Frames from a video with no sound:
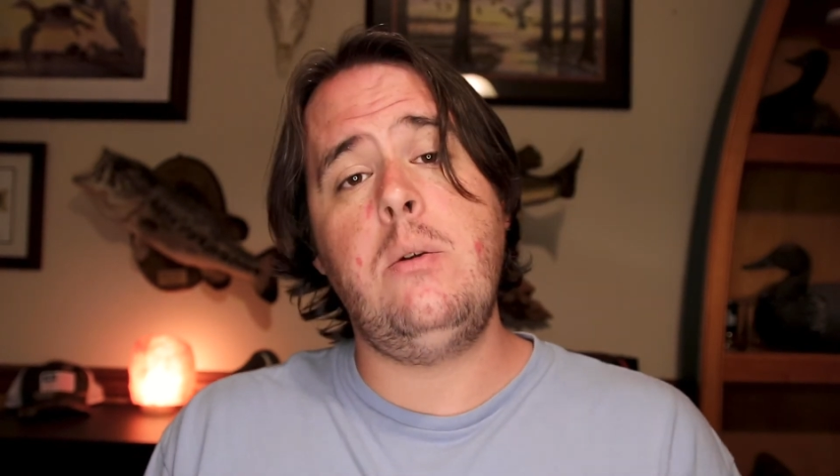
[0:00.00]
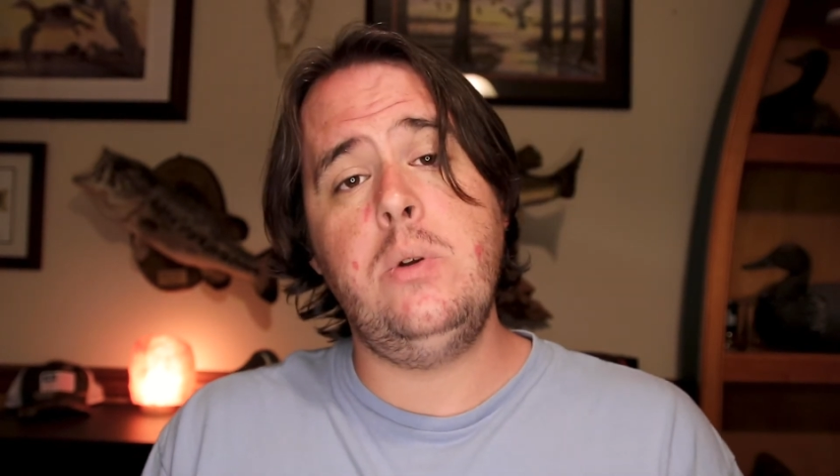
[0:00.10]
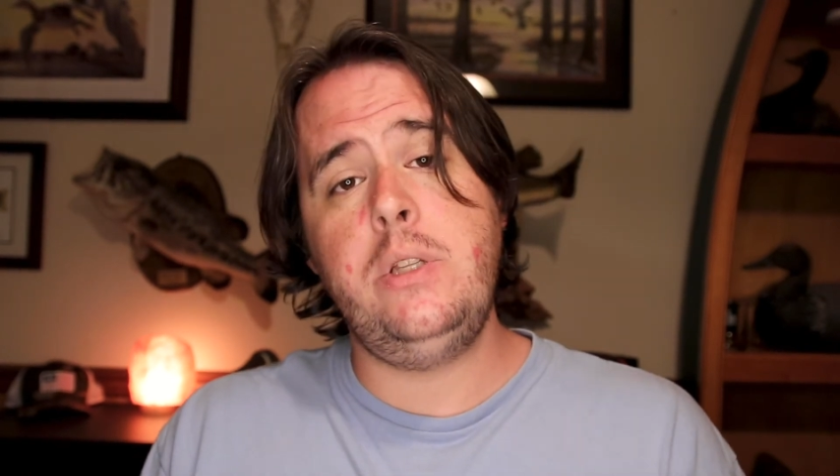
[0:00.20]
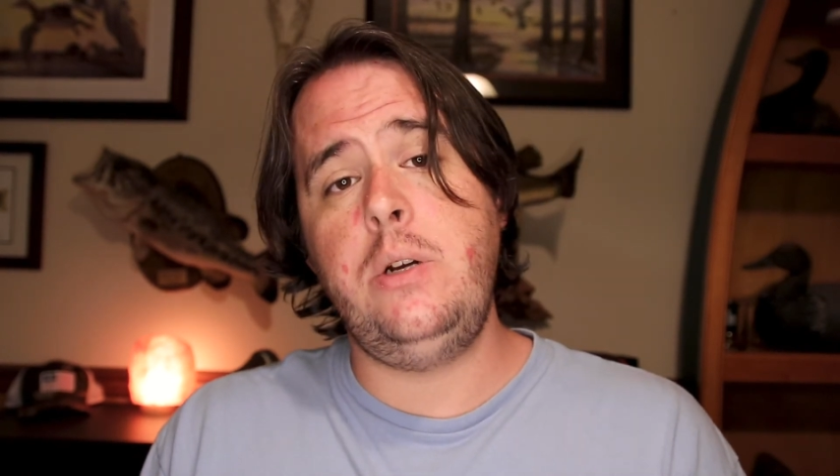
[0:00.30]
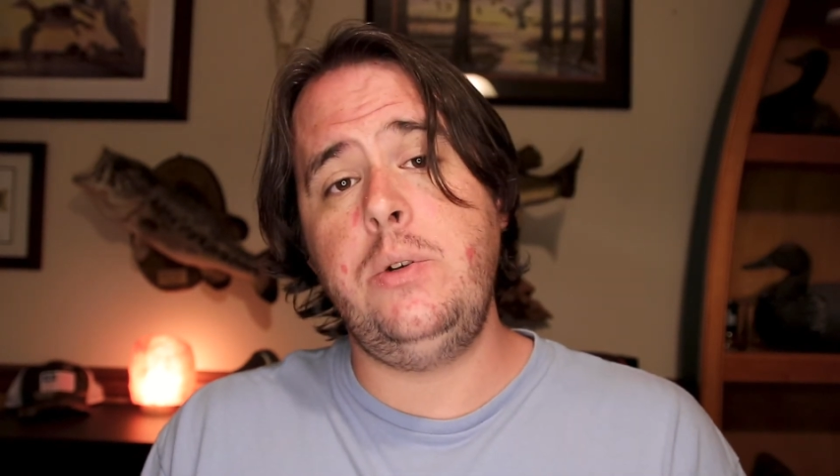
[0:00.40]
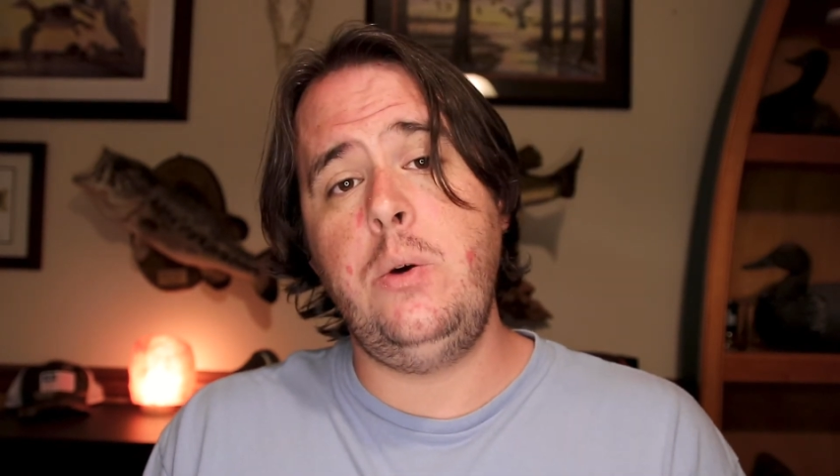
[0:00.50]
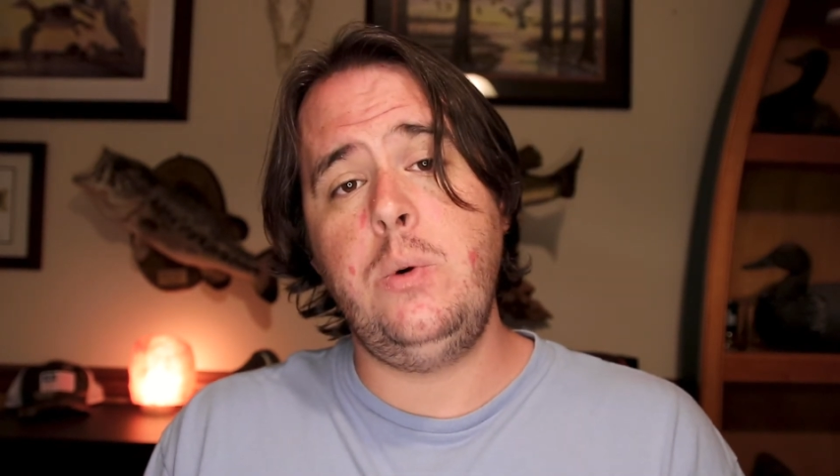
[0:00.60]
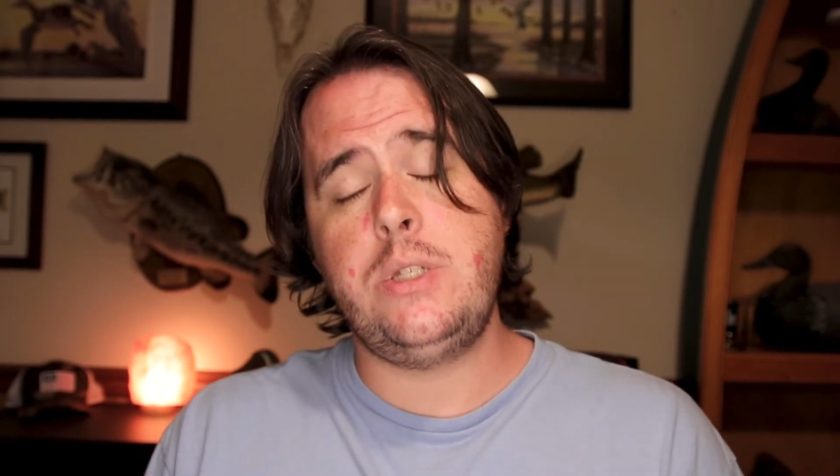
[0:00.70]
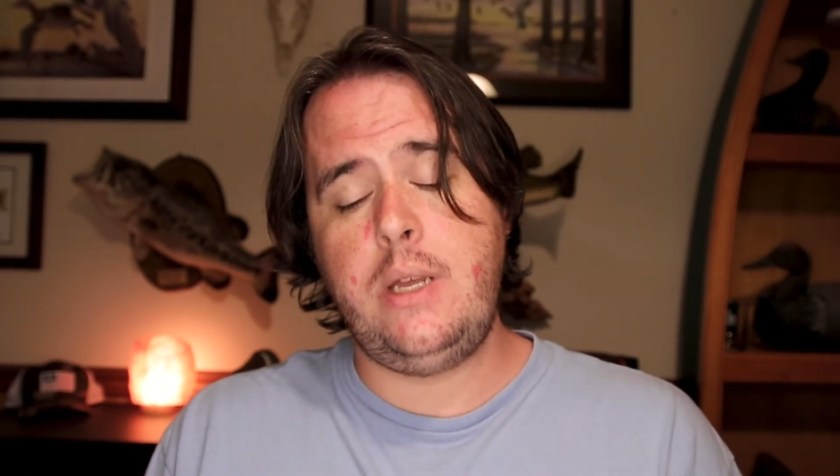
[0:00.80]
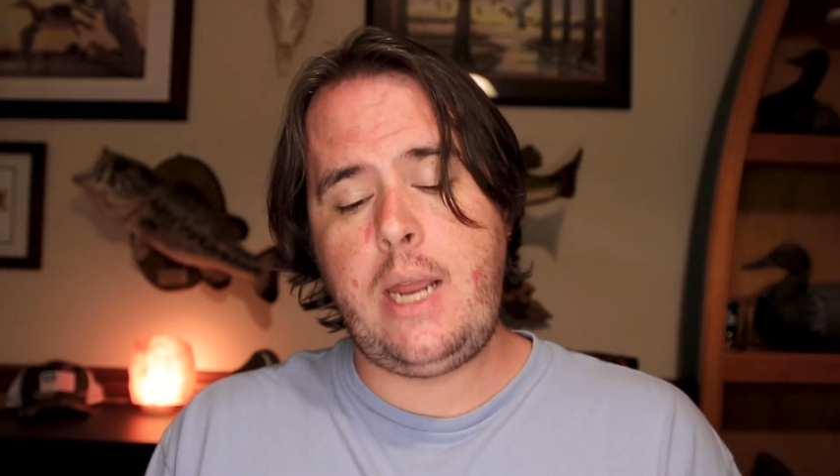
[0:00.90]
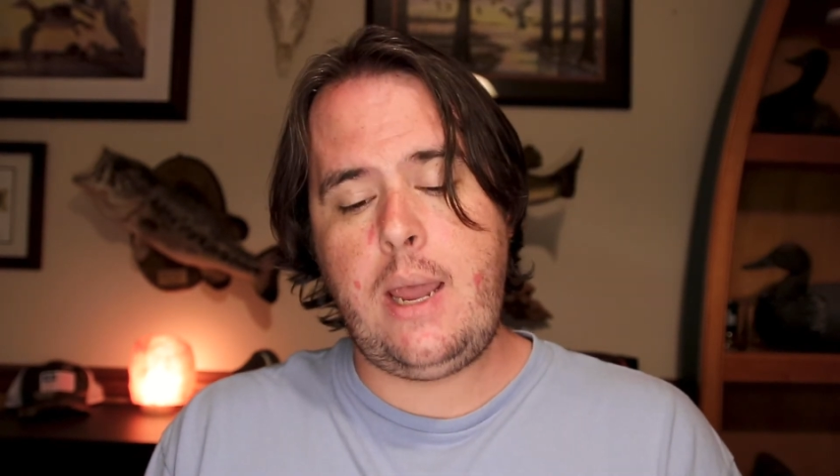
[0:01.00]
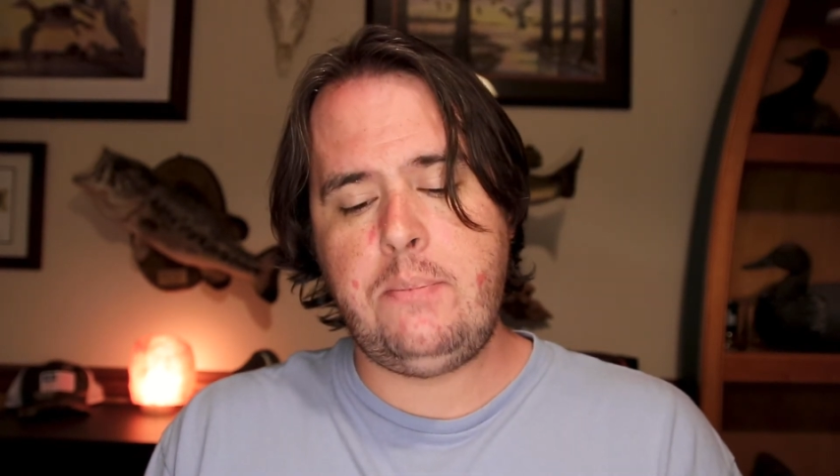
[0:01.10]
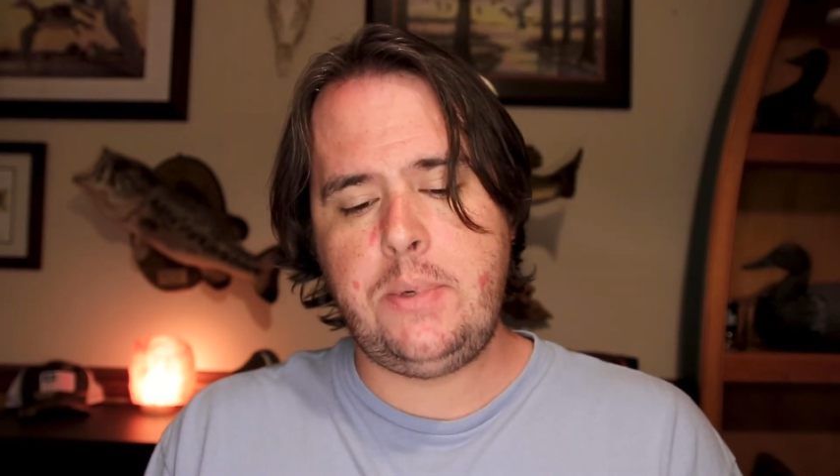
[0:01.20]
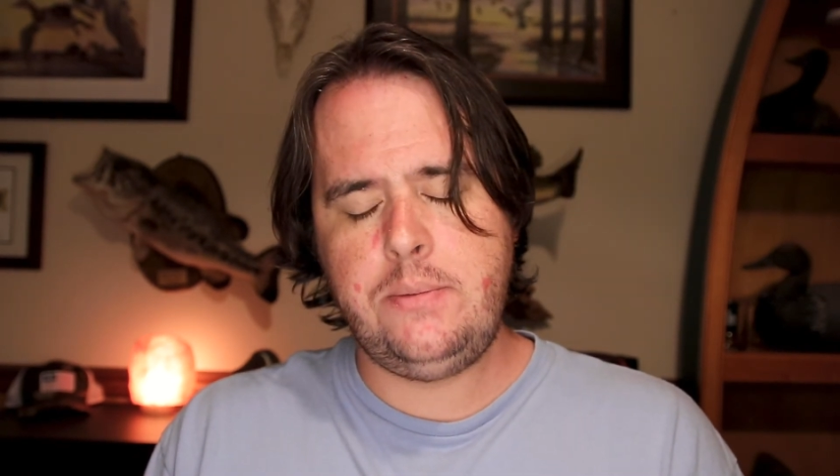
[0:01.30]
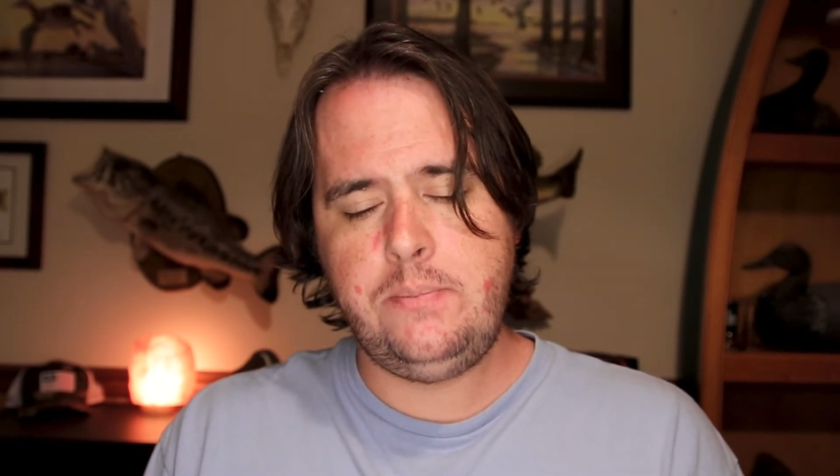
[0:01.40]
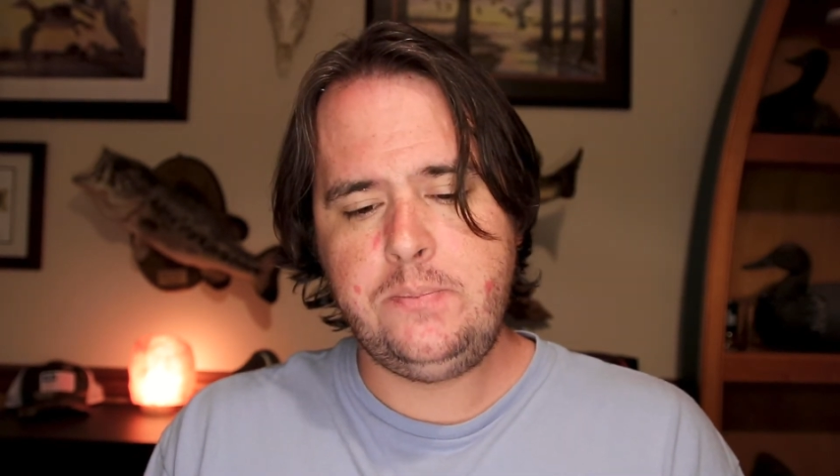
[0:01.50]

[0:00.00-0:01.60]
I really don't know what's going to happen.